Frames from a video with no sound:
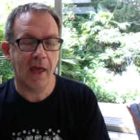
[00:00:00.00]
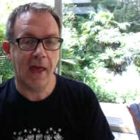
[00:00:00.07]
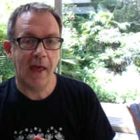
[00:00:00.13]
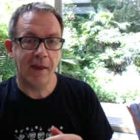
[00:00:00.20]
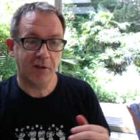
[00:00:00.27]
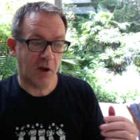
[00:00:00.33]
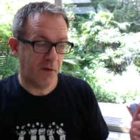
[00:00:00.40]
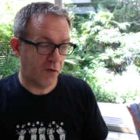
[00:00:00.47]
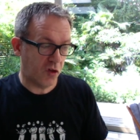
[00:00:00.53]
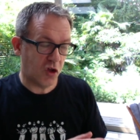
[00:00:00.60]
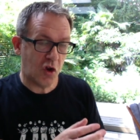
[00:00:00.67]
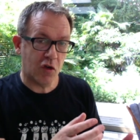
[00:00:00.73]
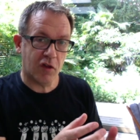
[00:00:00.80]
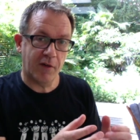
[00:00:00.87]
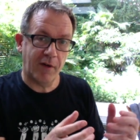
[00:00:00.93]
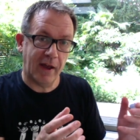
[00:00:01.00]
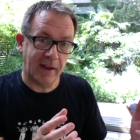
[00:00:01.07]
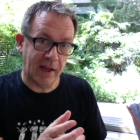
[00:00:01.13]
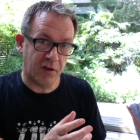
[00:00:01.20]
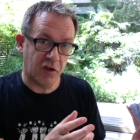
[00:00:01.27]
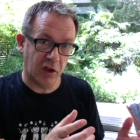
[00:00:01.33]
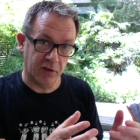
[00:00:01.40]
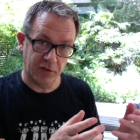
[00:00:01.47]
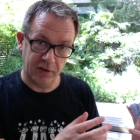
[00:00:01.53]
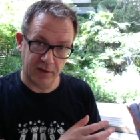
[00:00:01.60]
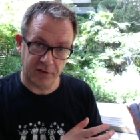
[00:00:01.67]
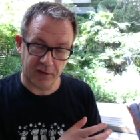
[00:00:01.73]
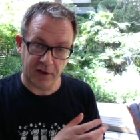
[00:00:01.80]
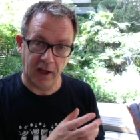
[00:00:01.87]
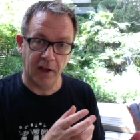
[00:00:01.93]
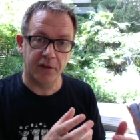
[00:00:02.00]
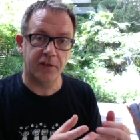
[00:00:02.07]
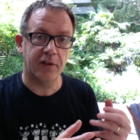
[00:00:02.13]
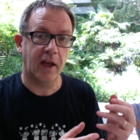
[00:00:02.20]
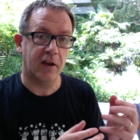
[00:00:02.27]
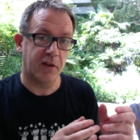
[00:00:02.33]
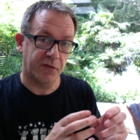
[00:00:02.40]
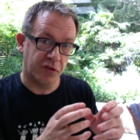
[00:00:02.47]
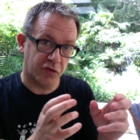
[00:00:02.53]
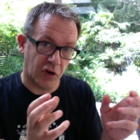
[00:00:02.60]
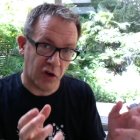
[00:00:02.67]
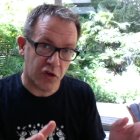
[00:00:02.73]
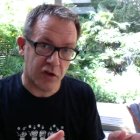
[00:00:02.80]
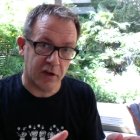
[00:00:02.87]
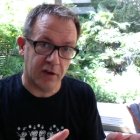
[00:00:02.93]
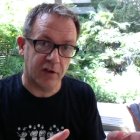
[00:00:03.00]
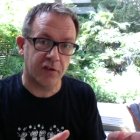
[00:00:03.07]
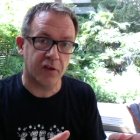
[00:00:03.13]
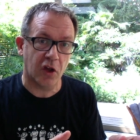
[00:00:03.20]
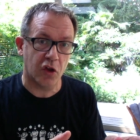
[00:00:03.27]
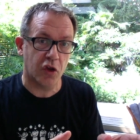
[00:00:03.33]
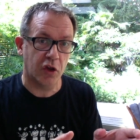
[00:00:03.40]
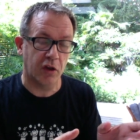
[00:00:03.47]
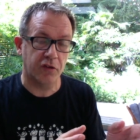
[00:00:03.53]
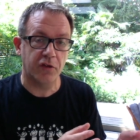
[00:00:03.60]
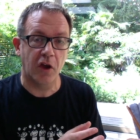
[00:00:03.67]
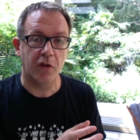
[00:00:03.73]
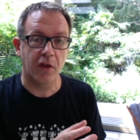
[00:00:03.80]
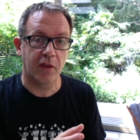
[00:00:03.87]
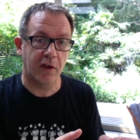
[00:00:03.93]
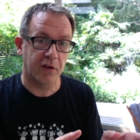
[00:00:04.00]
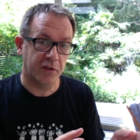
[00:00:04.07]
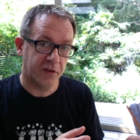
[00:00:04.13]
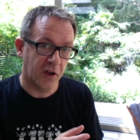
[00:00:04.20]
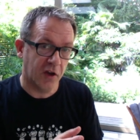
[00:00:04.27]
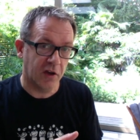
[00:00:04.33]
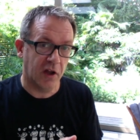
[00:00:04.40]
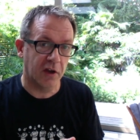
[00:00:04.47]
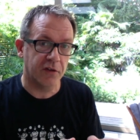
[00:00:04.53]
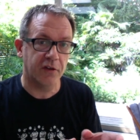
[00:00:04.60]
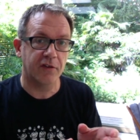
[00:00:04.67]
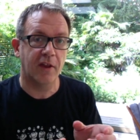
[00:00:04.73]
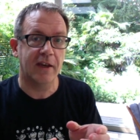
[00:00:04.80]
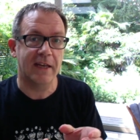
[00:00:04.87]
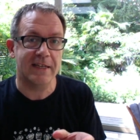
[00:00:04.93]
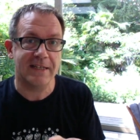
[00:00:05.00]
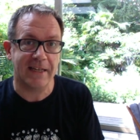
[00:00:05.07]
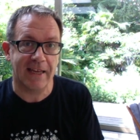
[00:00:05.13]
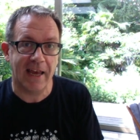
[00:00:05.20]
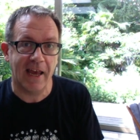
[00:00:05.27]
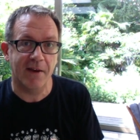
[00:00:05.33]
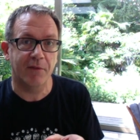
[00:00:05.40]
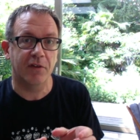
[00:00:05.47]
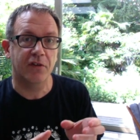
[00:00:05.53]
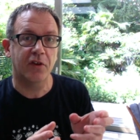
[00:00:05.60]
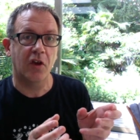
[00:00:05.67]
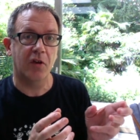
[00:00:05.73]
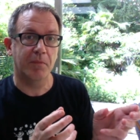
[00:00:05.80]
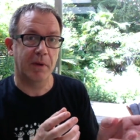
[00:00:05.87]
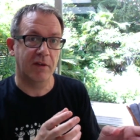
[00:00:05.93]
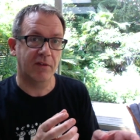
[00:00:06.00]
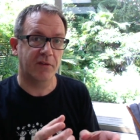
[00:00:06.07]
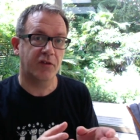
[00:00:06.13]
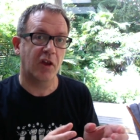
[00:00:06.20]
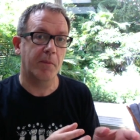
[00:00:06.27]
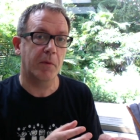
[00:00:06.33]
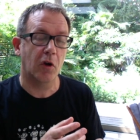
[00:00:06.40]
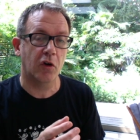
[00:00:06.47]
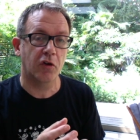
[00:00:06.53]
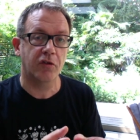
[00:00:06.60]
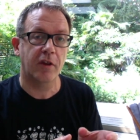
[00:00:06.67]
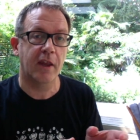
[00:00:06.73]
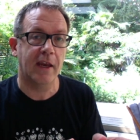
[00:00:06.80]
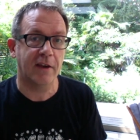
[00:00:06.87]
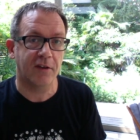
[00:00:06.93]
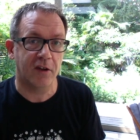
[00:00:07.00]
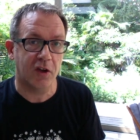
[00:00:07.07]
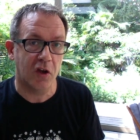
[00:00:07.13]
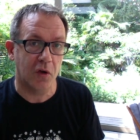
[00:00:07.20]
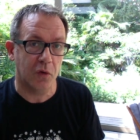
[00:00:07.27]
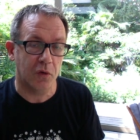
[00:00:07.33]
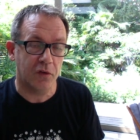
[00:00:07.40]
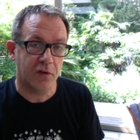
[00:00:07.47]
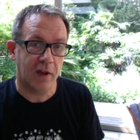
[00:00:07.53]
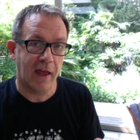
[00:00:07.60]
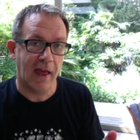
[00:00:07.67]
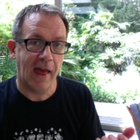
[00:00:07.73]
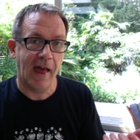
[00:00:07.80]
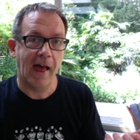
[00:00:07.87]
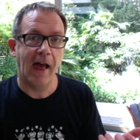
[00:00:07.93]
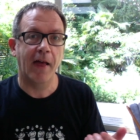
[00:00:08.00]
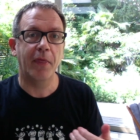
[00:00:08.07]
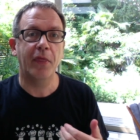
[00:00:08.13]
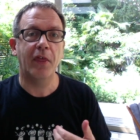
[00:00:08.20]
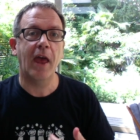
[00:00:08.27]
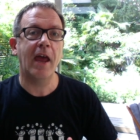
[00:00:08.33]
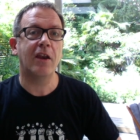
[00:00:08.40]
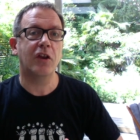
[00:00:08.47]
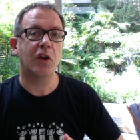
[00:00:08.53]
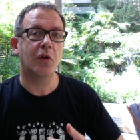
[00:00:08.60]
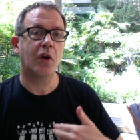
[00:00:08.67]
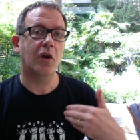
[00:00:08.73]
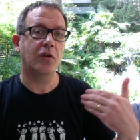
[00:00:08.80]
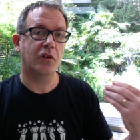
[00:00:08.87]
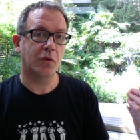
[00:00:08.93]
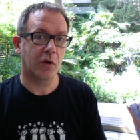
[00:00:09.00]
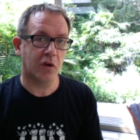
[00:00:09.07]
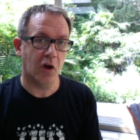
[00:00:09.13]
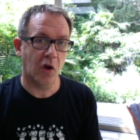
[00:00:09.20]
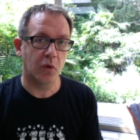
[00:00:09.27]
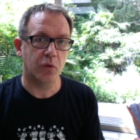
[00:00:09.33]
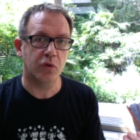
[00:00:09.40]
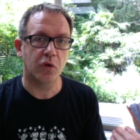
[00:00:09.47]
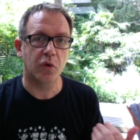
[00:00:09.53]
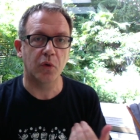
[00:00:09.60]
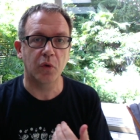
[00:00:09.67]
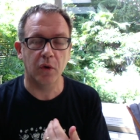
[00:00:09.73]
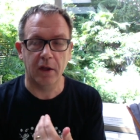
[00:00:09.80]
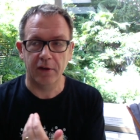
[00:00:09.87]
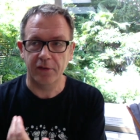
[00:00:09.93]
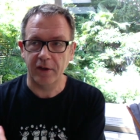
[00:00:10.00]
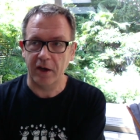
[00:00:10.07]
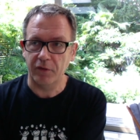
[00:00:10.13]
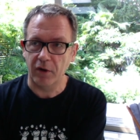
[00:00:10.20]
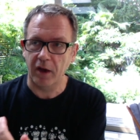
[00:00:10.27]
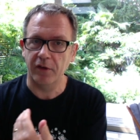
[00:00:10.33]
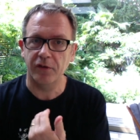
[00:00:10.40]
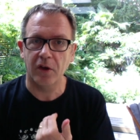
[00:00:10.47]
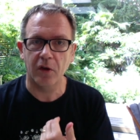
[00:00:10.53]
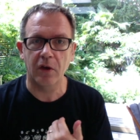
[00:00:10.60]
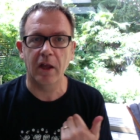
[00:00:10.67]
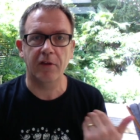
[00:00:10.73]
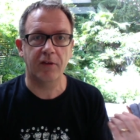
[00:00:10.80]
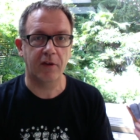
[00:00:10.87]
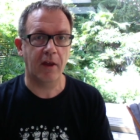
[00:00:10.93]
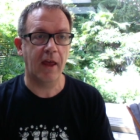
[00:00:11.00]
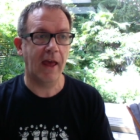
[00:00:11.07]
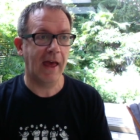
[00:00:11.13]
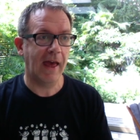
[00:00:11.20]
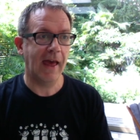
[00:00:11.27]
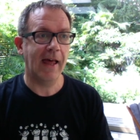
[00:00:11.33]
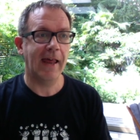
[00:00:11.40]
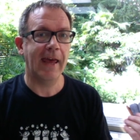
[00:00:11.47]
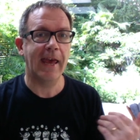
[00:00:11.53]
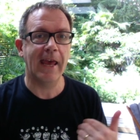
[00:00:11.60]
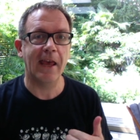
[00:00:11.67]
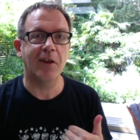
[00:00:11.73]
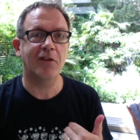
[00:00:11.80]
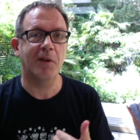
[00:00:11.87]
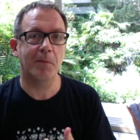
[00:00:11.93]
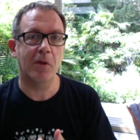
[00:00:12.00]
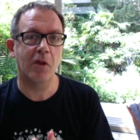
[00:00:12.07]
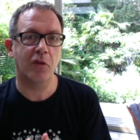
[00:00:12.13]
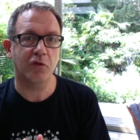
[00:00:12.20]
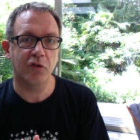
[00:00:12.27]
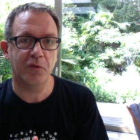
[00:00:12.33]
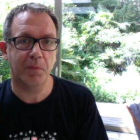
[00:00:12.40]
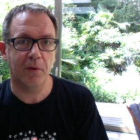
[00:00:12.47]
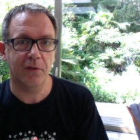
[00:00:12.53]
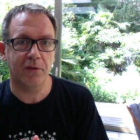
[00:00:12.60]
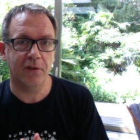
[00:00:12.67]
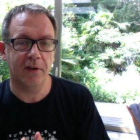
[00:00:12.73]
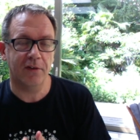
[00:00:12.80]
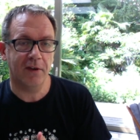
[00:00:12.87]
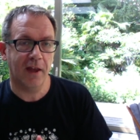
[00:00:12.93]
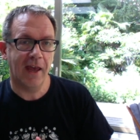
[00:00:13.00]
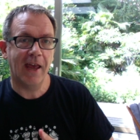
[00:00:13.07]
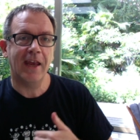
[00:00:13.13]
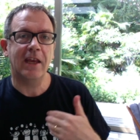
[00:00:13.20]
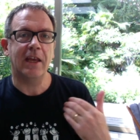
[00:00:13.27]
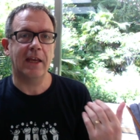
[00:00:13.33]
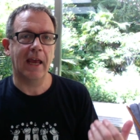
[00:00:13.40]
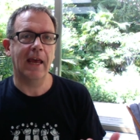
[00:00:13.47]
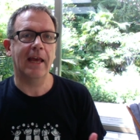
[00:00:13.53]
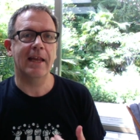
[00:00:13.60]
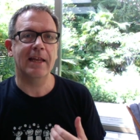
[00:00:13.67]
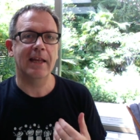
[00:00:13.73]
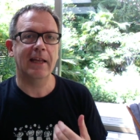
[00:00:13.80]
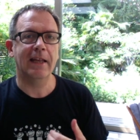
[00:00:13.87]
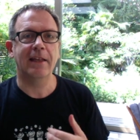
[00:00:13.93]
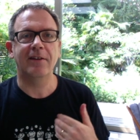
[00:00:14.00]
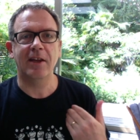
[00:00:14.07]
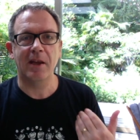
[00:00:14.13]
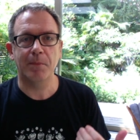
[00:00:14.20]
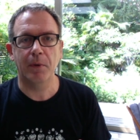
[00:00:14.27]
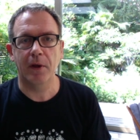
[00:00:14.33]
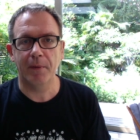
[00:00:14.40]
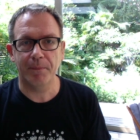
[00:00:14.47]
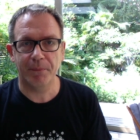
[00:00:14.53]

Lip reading: So if the students have had that chance to discuss and you've structured the discussion so that there are certain answers they need to give and certain bits of terminology they need to use, and then you go to a cold call and say, right, so let's hear some of those responses, you get deeper